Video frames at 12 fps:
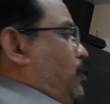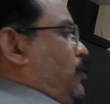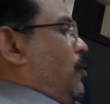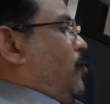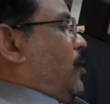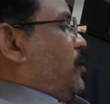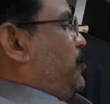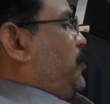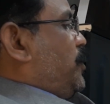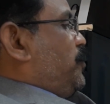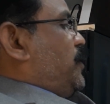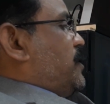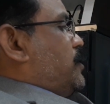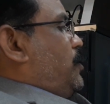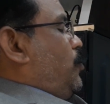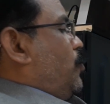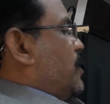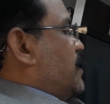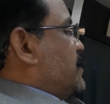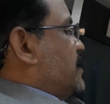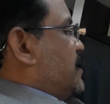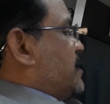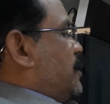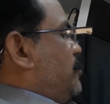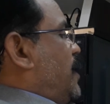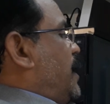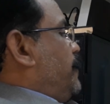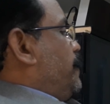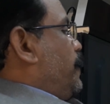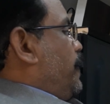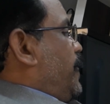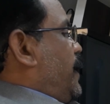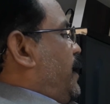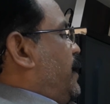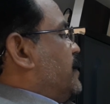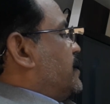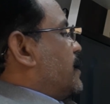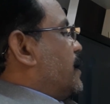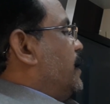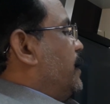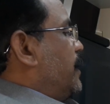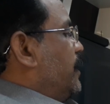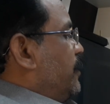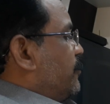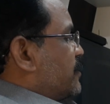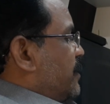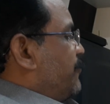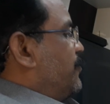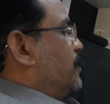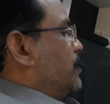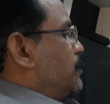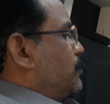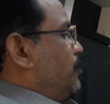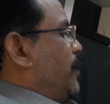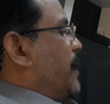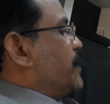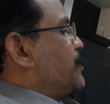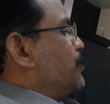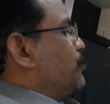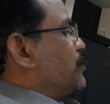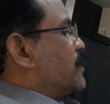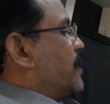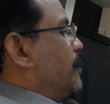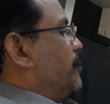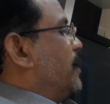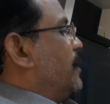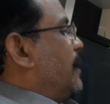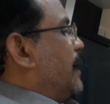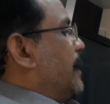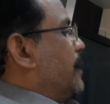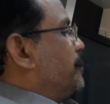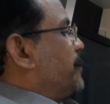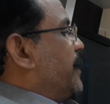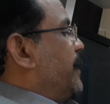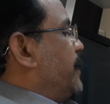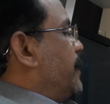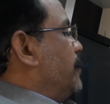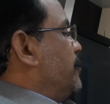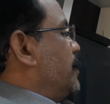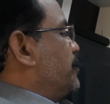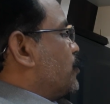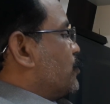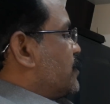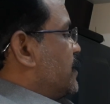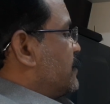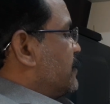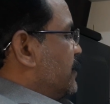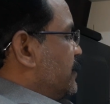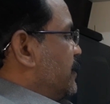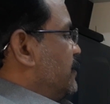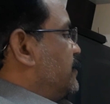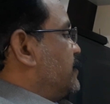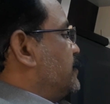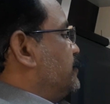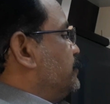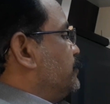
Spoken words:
Now, what purpose? What is Six Sigma? It is a continuous effort to achieve stable and predictable process results.